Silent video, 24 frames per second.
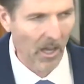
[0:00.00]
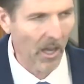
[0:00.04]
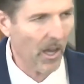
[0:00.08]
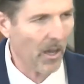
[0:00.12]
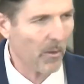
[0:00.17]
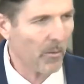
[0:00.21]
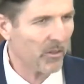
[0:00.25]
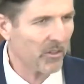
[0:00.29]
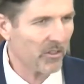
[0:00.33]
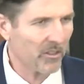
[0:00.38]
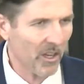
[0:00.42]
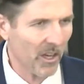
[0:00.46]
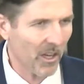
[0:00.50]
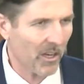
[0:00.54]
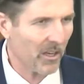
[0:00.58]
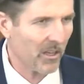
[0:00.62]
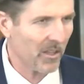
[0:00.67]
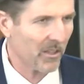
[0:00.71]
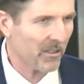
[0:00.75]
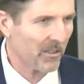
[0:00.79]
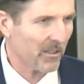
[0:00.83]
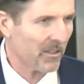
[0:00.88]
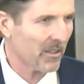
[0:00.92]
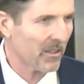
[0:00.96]
I was
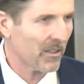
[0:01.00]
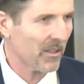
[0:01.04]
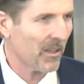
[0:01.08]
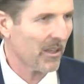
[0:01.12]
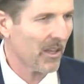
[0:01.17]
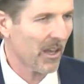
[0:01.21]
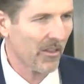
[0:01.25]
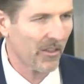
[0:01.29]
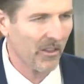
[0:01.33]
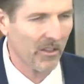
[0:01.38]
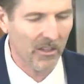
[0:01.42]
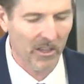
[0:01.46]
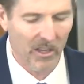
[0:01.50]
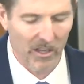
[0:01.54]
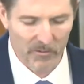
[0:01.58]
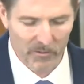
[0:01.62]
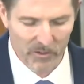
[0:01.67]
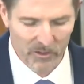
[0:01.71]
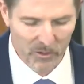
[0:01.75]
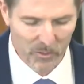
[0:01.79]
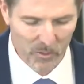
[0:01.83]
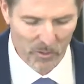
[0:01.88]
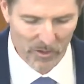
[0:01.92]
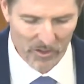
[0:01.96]
not at the
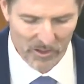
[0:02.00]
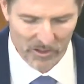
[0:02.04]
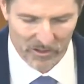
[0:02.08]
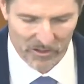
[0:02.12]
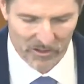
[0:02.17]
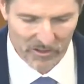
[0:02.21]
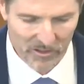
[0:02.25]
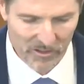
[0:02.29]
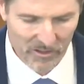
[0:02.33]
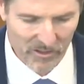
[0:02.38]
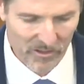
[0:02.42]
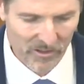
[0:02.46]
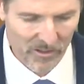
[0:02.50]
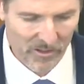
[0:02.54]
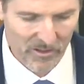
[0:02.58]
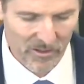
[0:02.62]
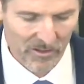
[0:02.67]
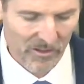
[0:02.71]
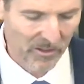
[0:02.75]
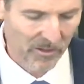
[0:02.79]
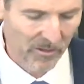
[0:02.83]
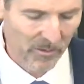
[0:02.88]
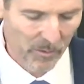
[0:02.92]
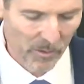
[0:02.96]
conference where
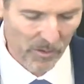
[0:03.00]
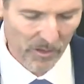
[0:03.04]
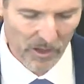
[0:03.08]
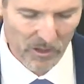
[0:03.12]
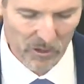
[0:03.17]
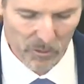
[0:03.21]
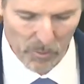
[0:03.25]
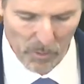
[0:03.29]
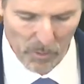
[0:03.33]
they